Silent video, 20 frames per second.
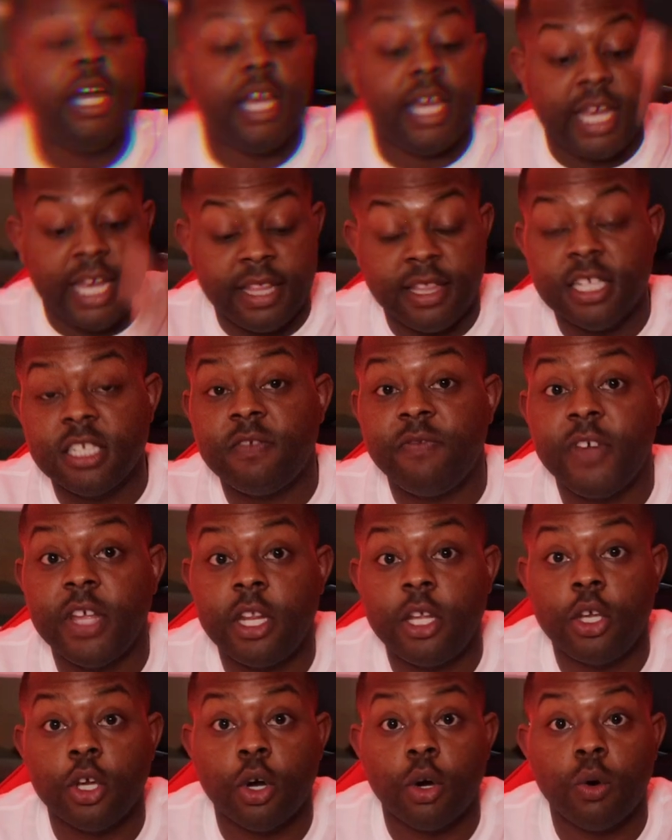In this
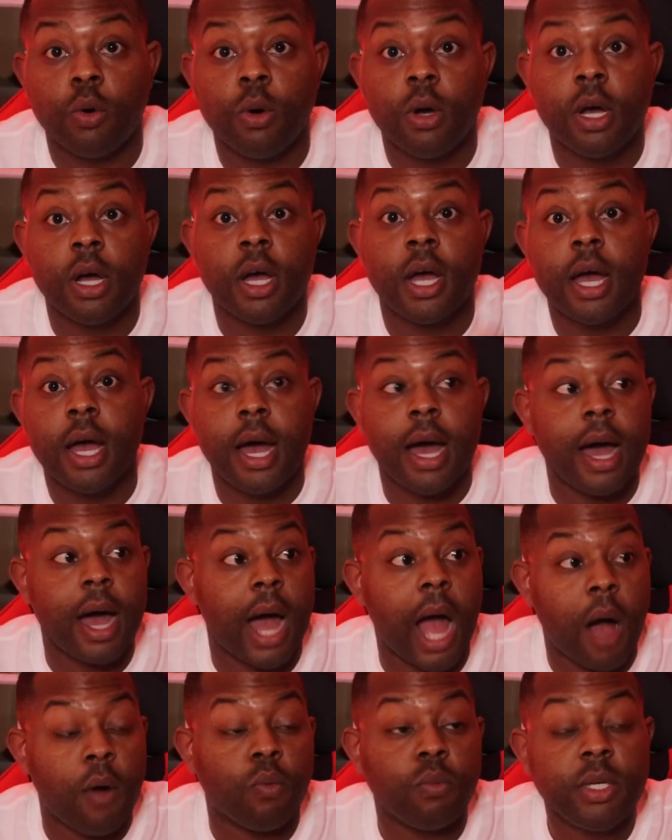video,
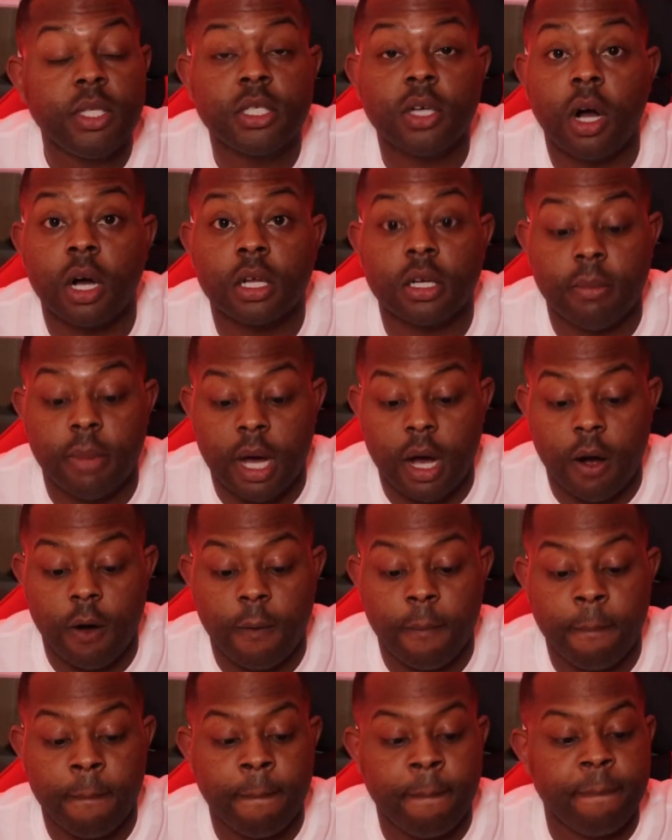I will be talking
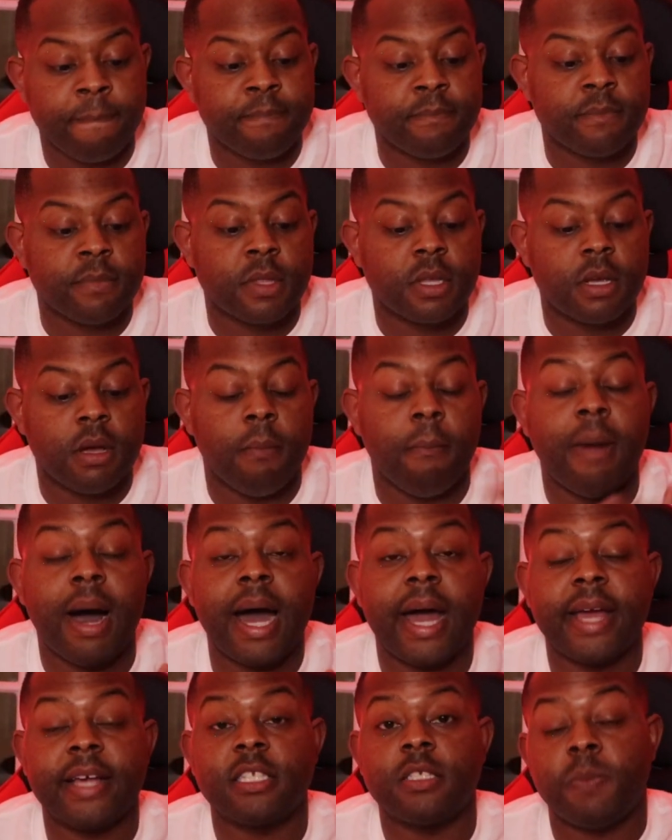about
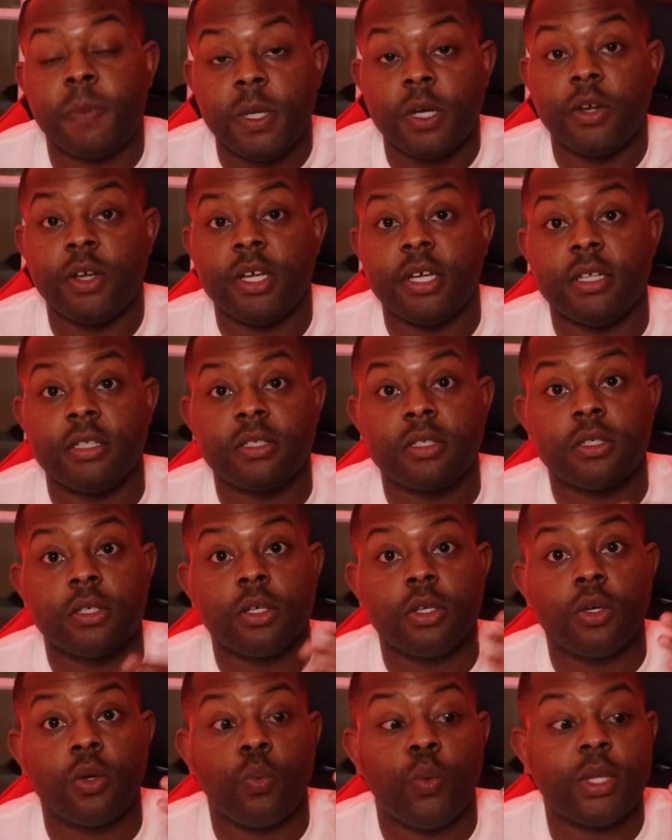my experience
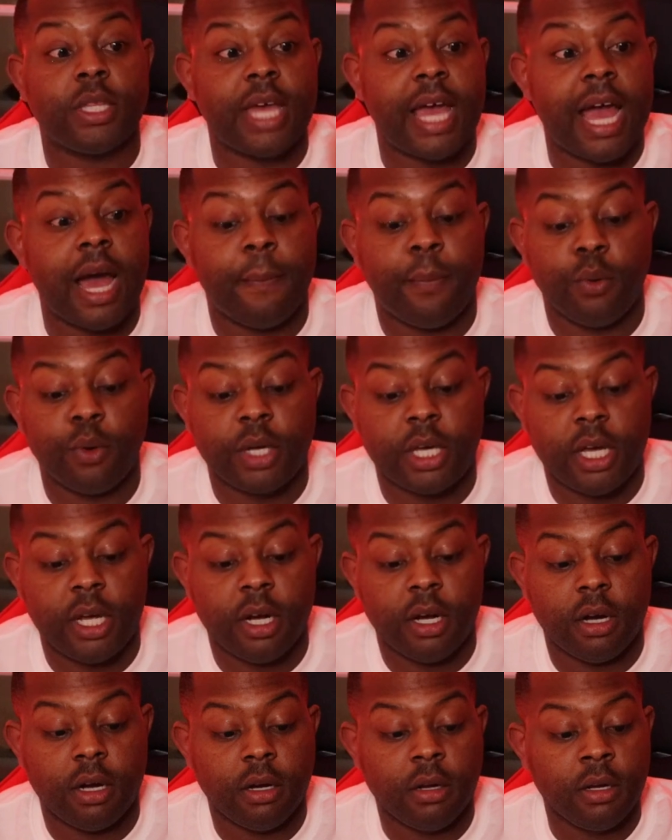with
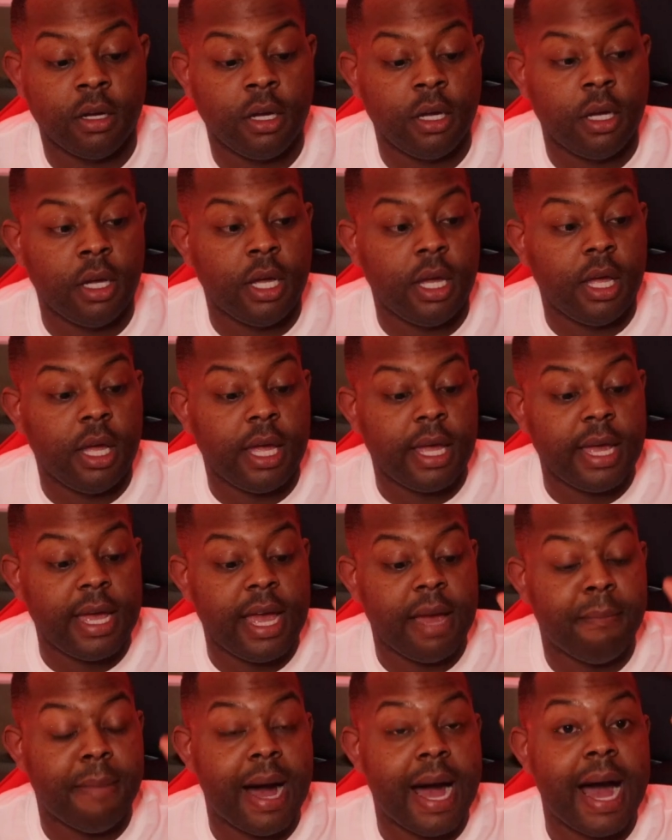AppleCare
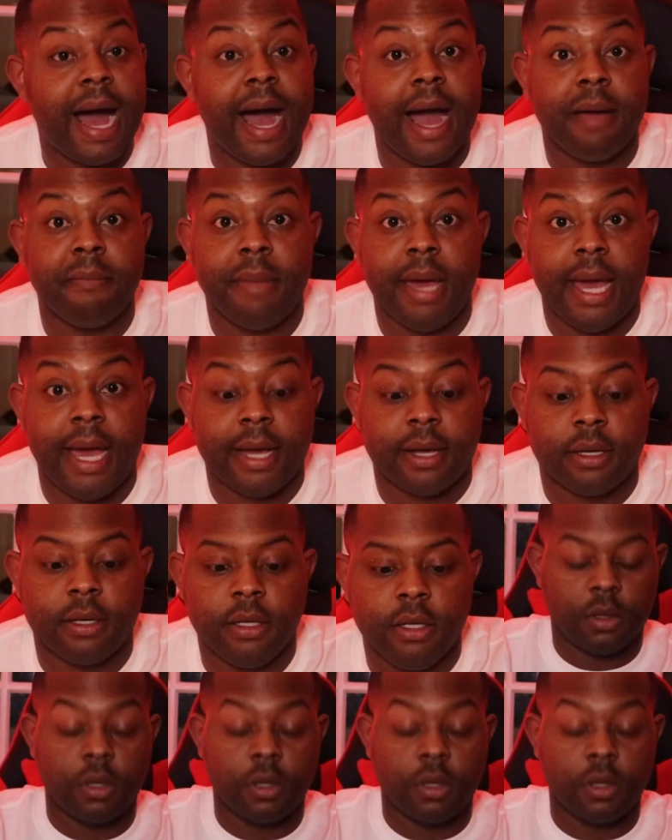and my iMac.